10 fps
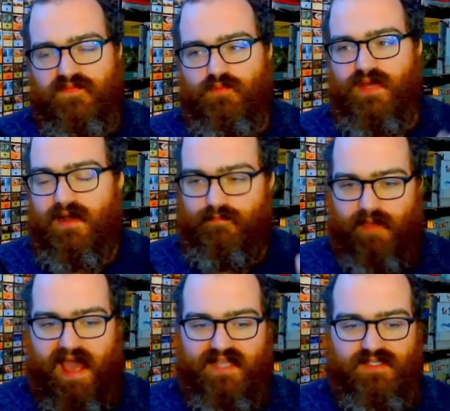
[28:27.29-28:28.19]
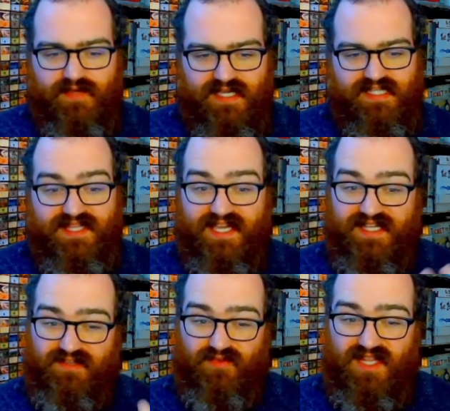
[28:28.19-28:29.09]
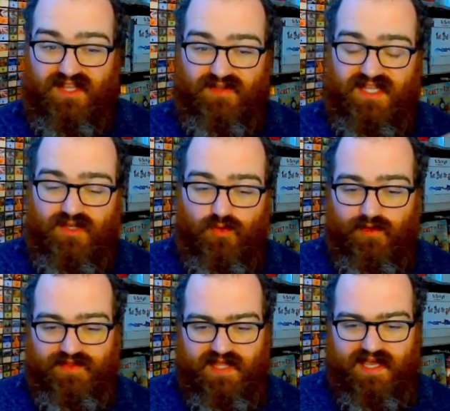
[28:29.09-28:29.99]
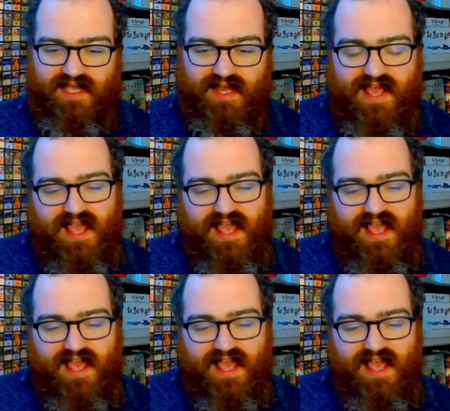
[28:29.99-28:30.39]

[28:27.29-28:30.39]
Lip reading: we come back to it because I think it's a really, really cool thing.